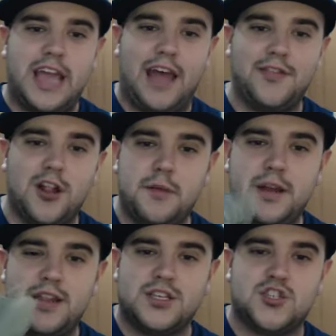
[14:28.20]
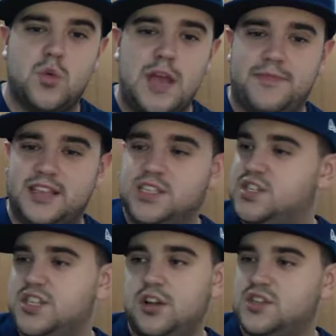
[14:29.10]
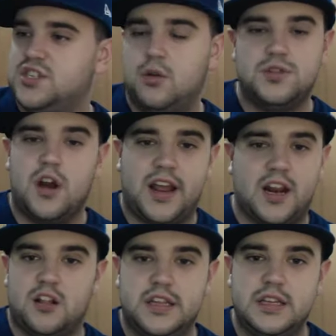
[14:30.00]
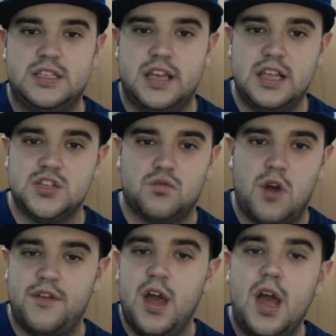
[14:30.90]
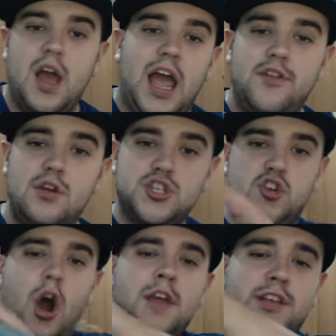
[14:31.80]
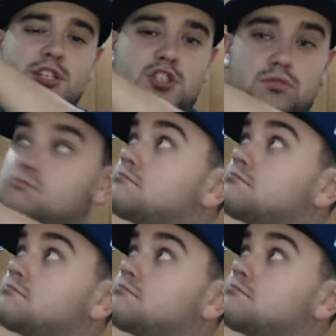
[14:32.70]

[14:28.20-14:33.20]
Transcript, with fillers: getting a little bit of the sweep, this is still so dirty. I got to clean this thing. This is rough. If you enjoyed this,